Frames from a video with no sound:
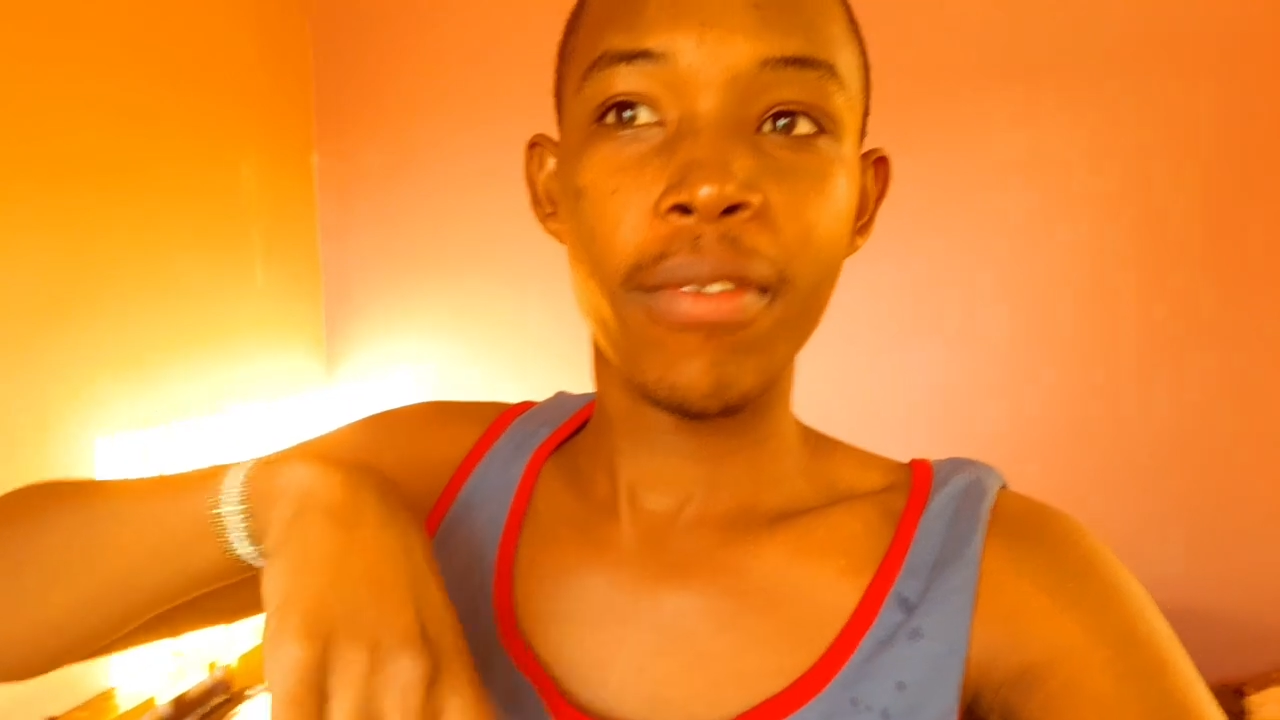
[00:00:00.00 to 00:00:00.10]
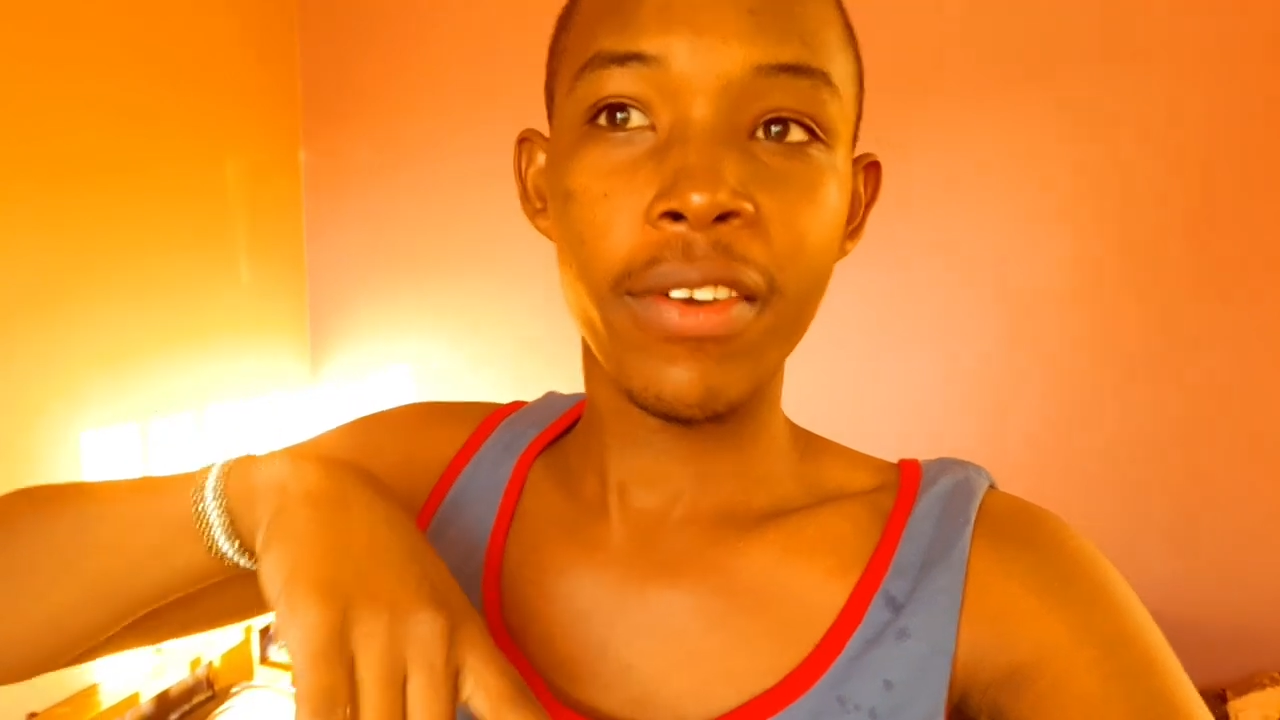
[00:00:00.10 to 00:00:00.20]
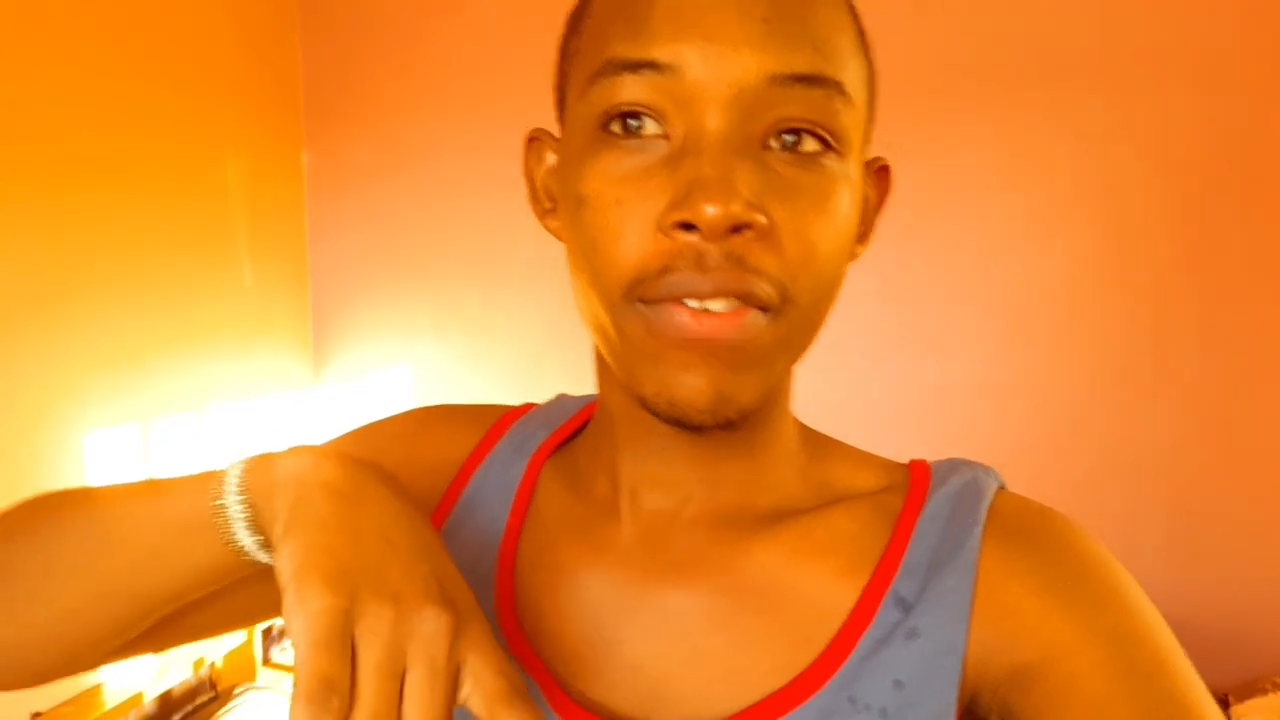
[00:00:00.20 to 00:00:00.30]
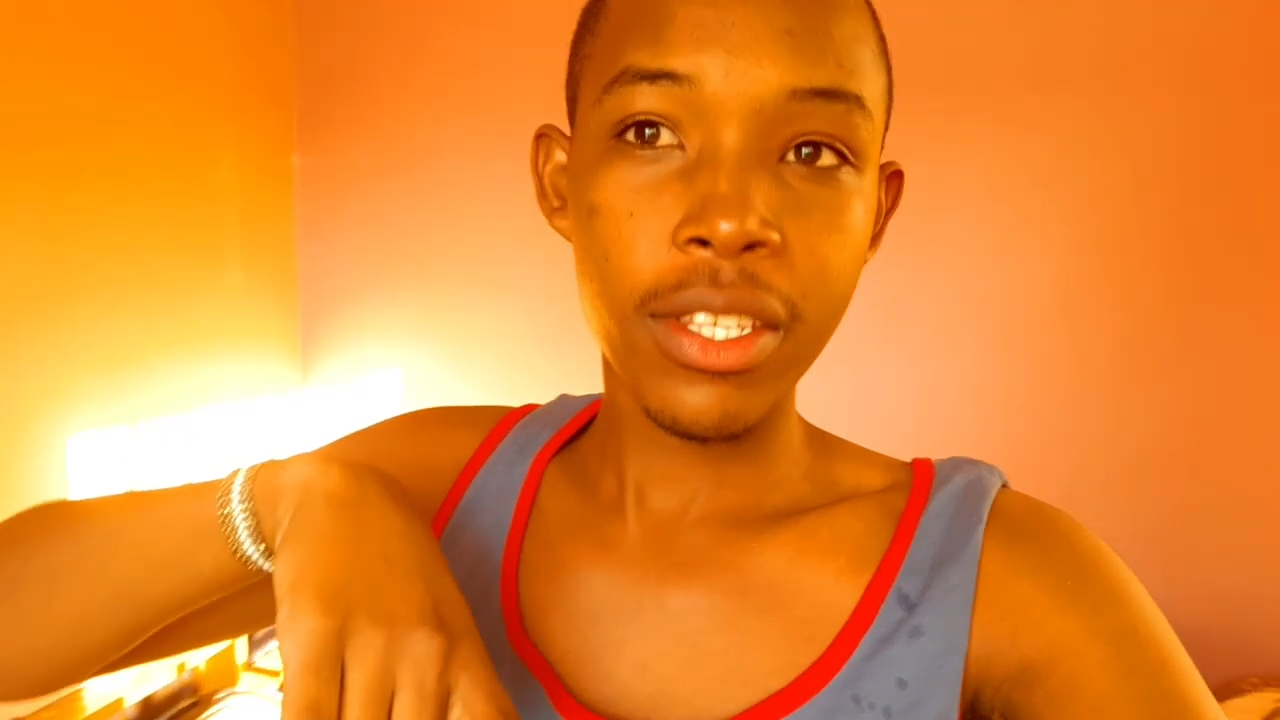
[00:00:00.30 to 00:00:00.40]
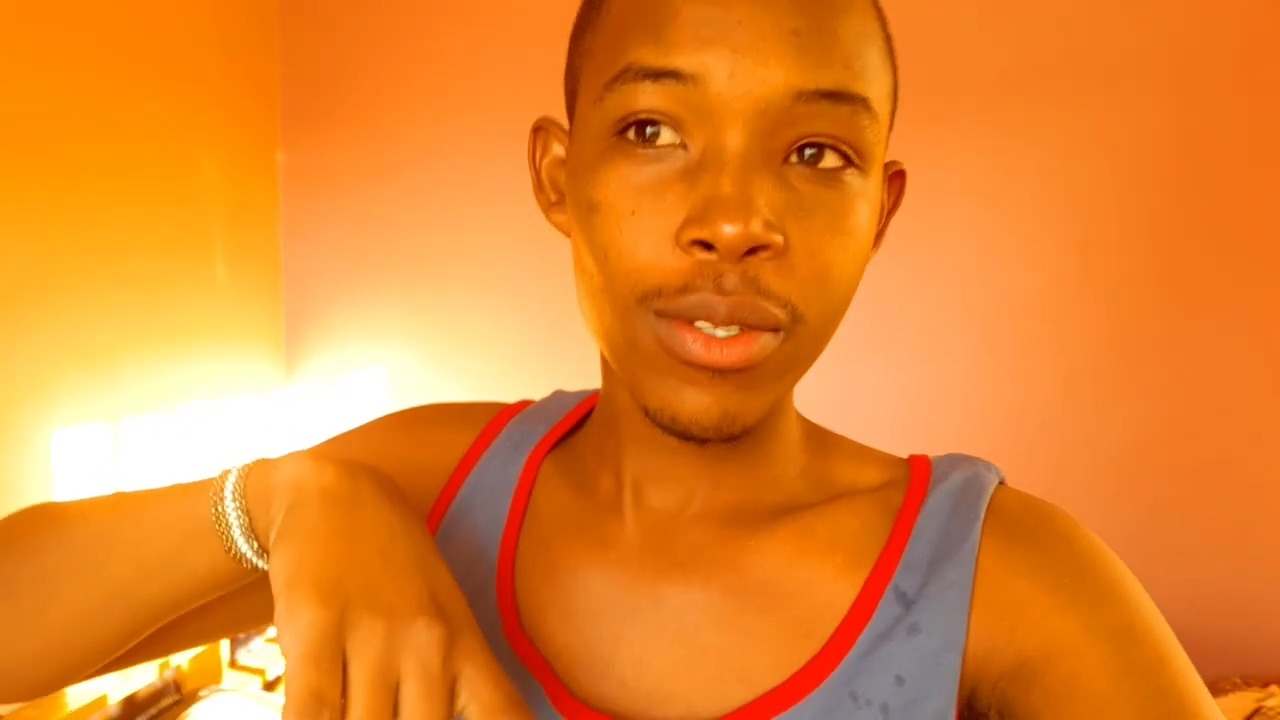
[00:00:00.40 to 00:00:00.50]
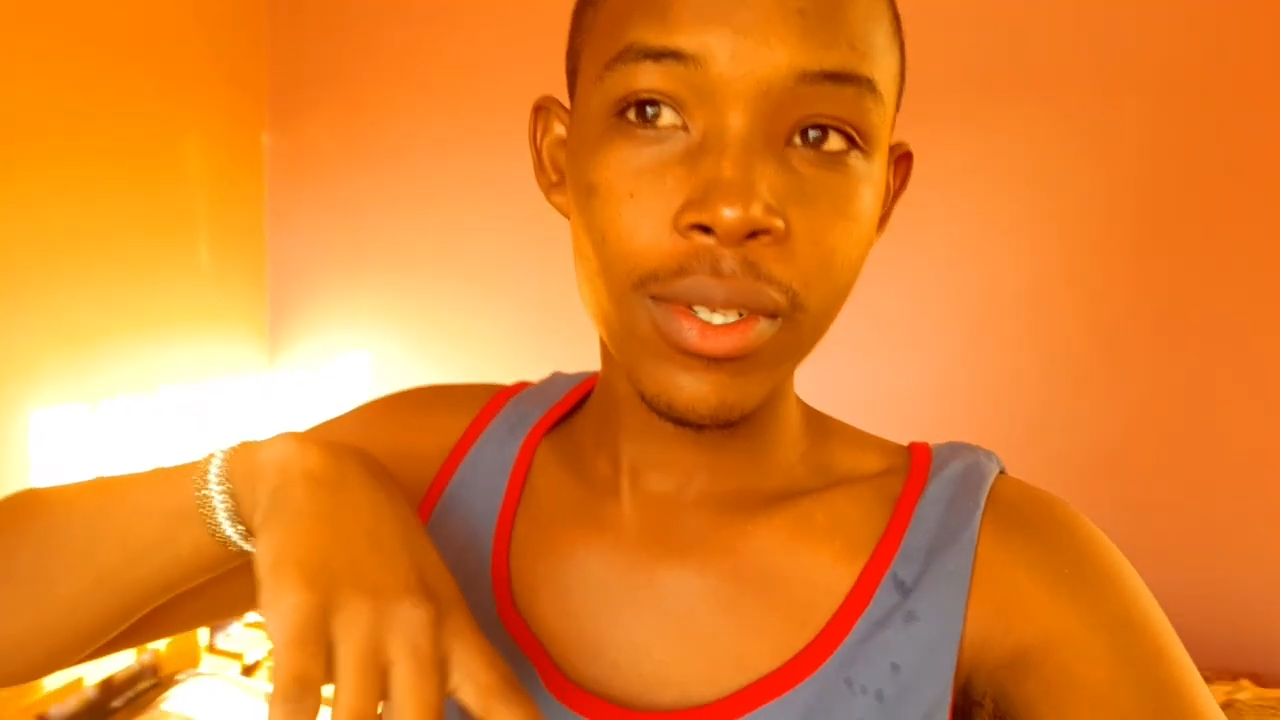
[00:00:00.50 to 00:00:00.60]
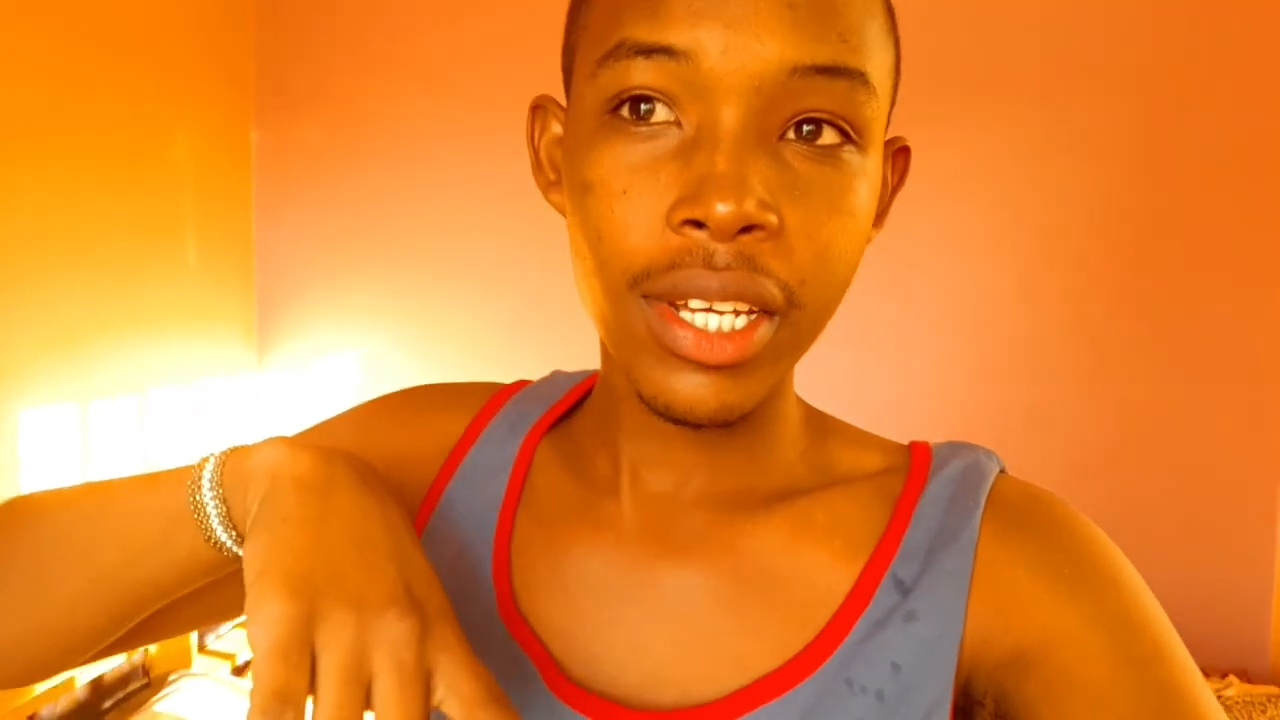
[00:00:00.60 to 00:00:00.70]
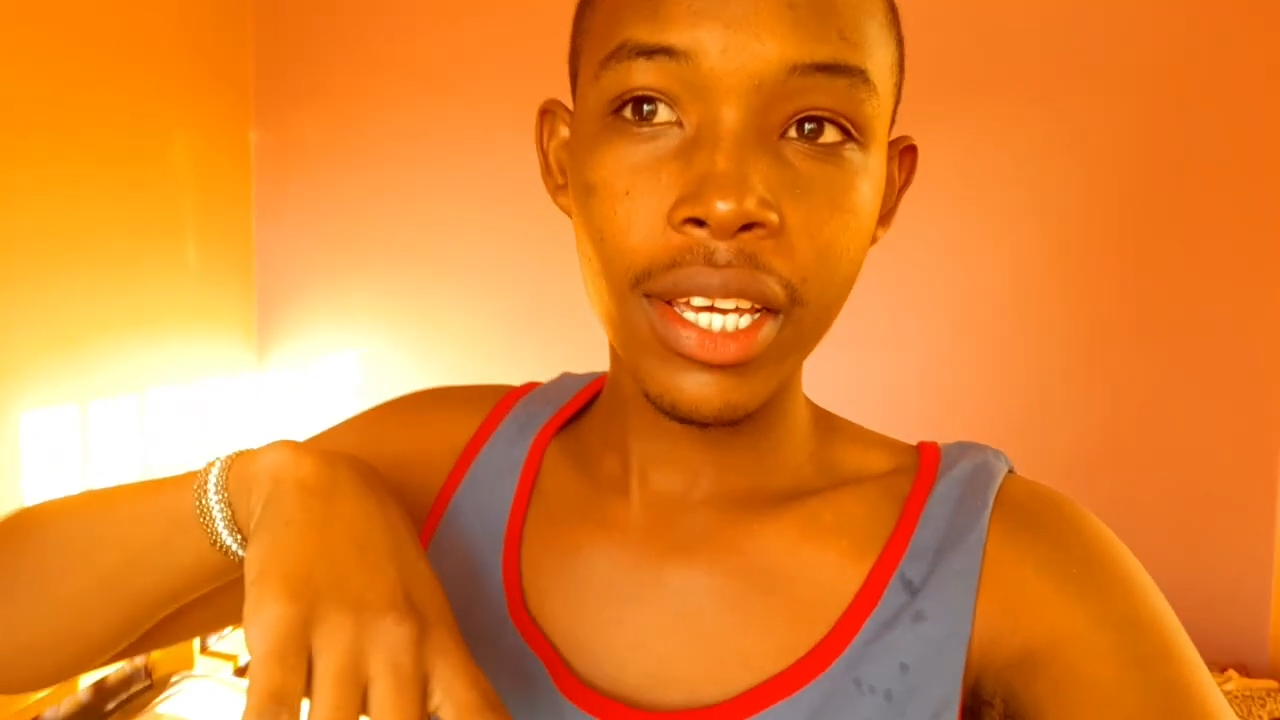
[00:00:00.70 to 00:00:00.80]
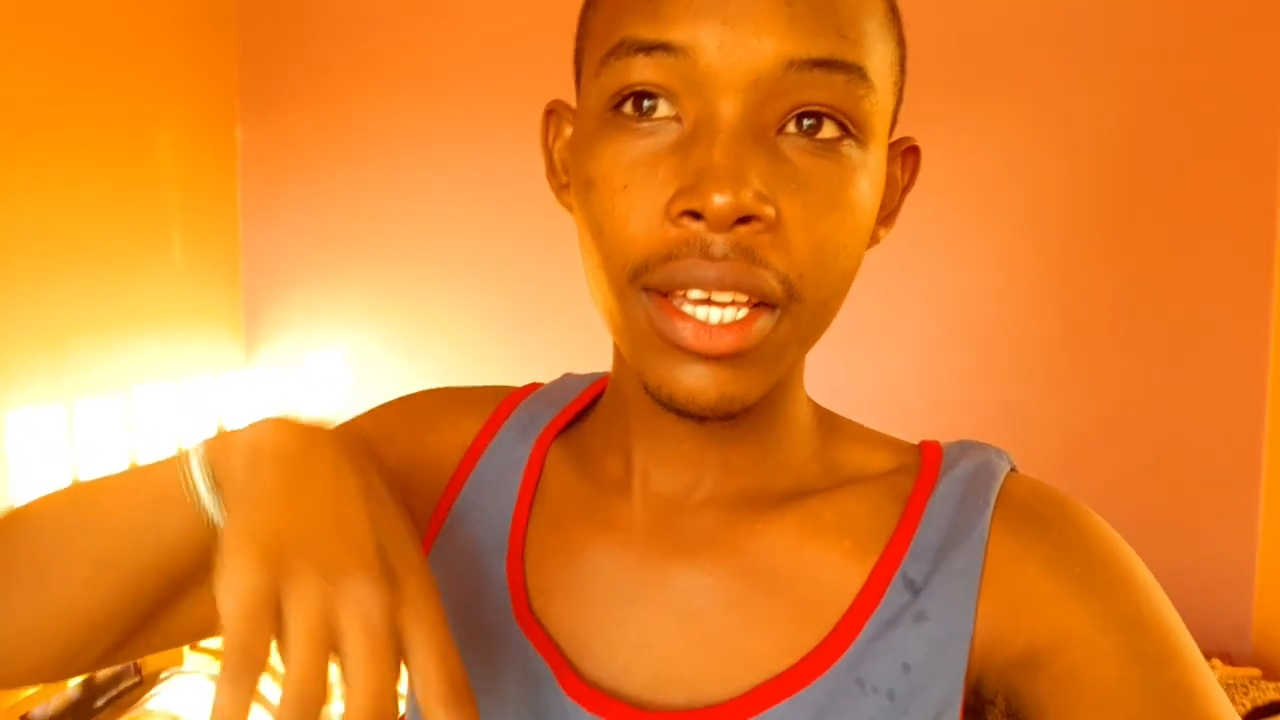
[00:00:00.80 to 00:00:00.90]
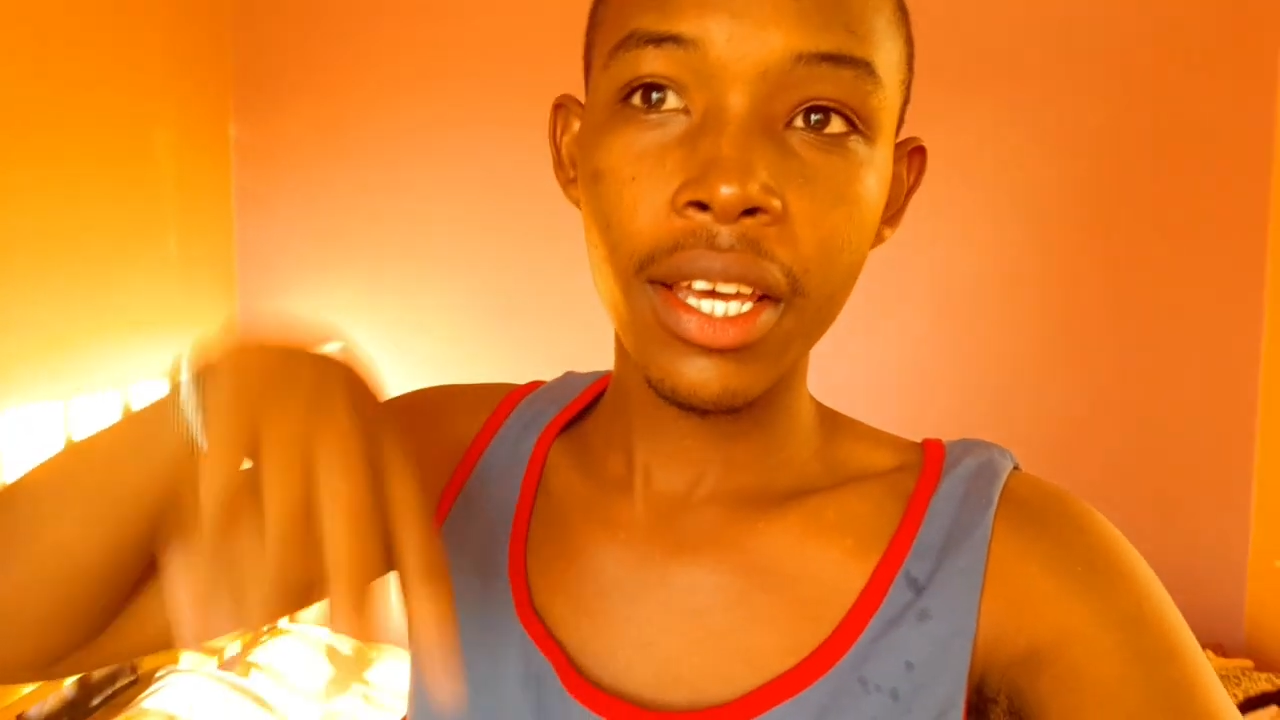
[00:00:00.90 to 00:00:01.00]
breakfast
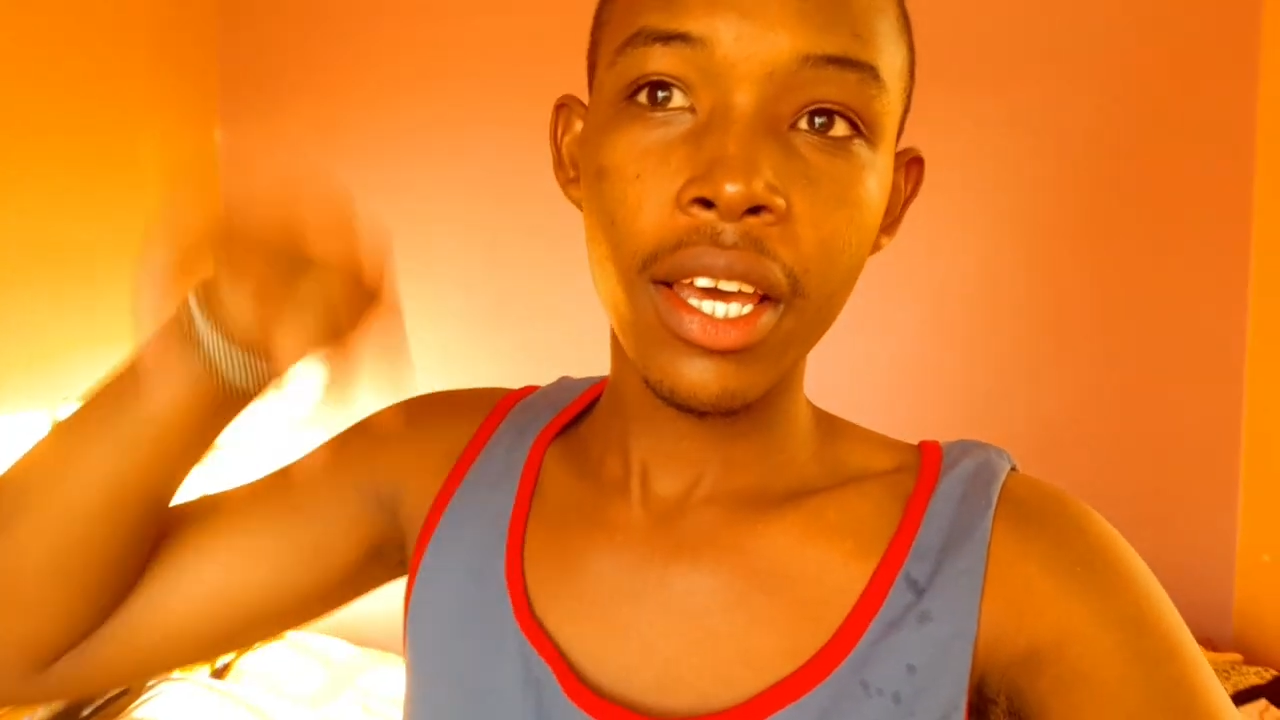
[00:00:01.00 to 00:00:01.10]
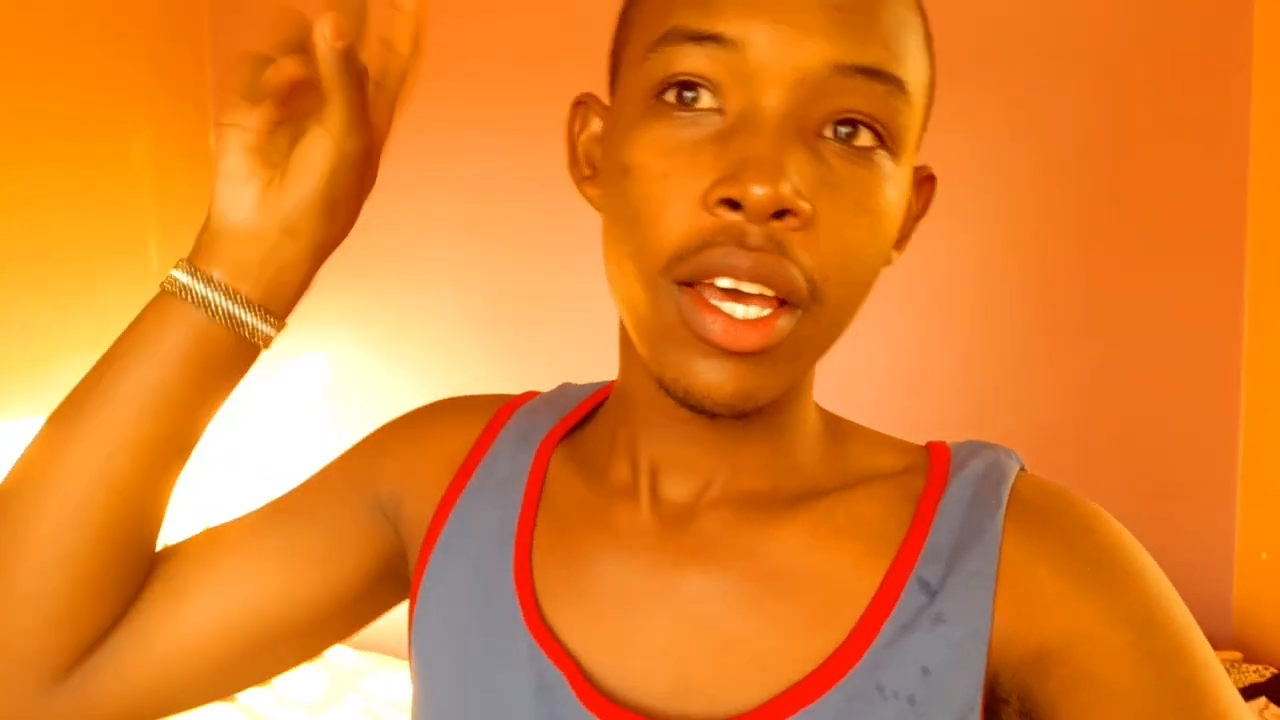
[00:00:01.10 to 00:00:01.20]
today.